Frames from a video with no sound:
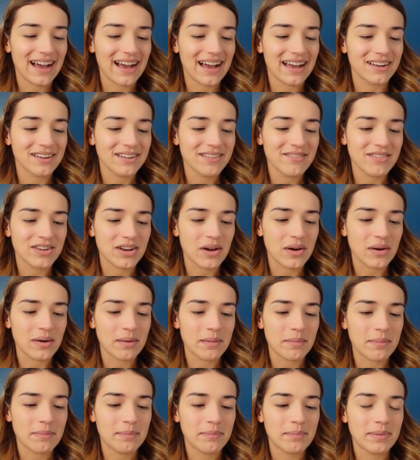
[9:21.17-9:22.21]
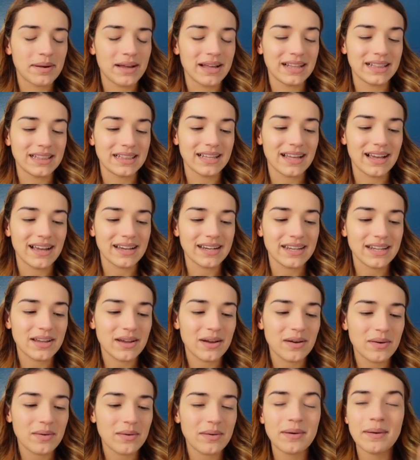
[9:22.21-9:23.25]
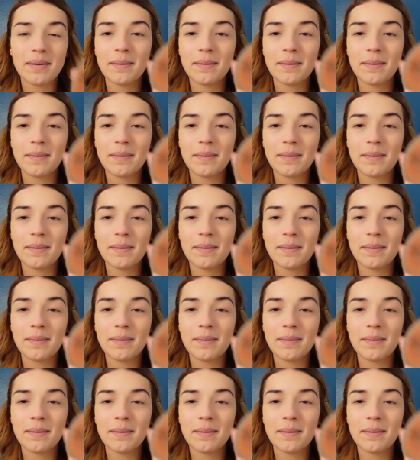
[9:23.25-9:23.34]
I don't even know, Palladio